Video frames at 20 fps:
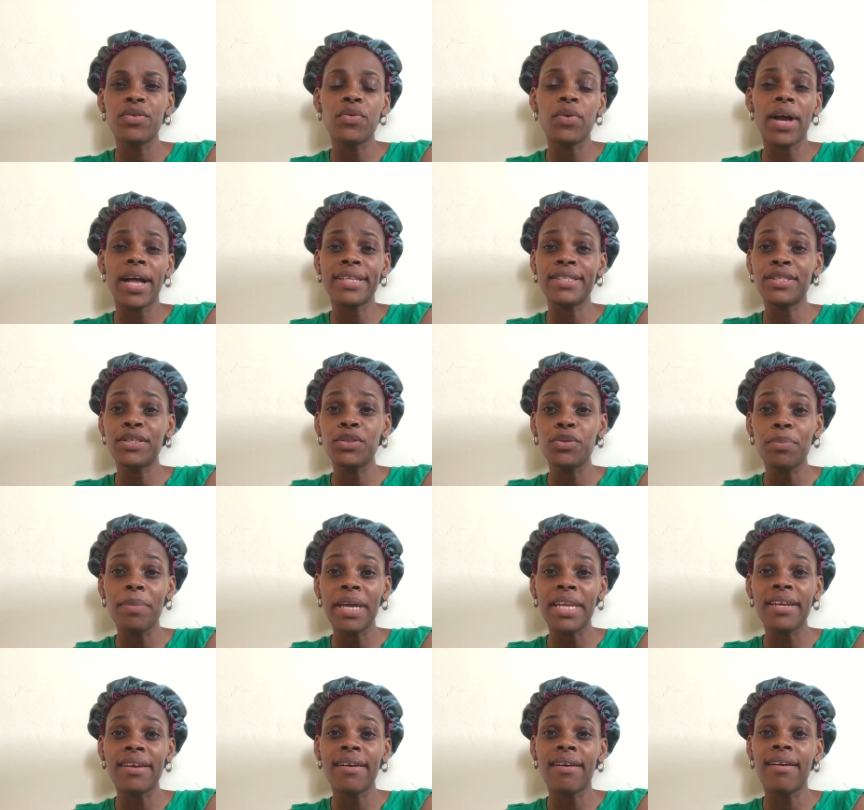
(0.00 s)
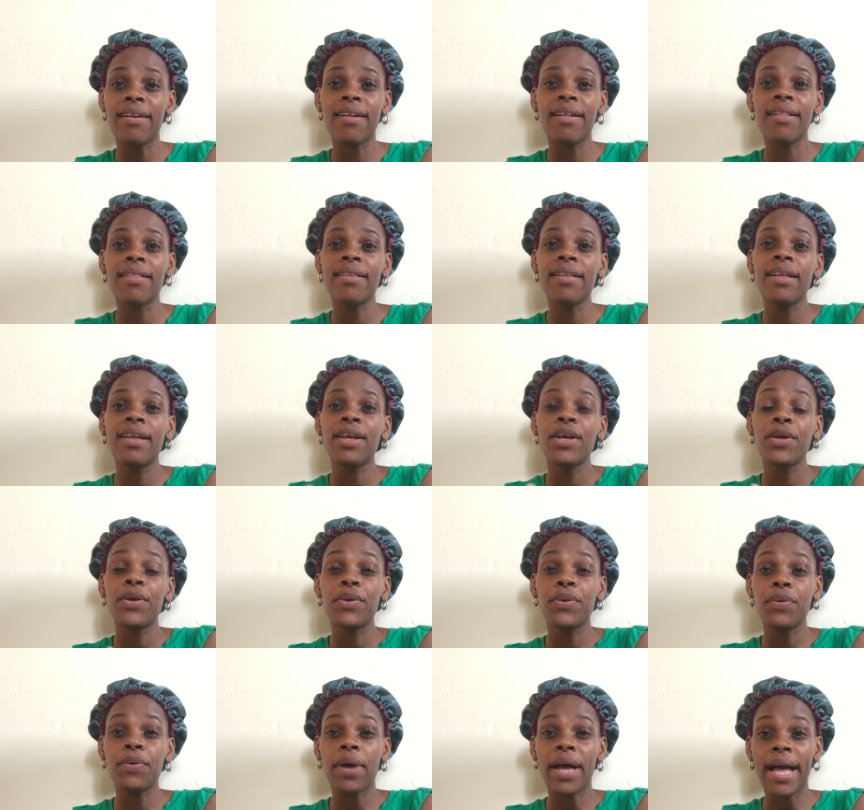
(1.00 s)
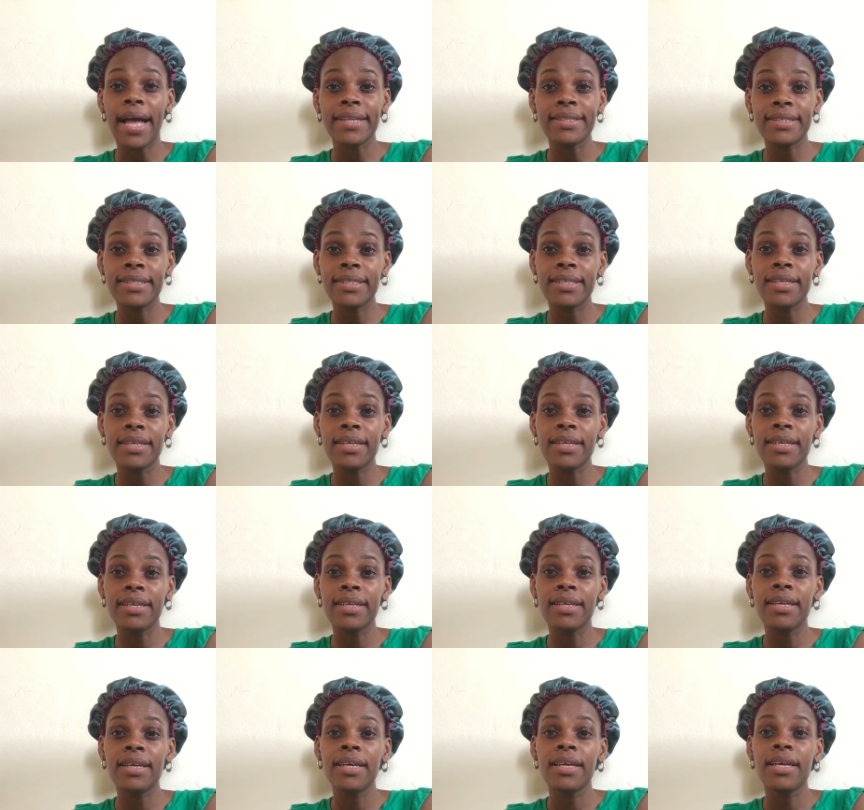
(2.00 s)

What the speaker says: you had to do medical, you had to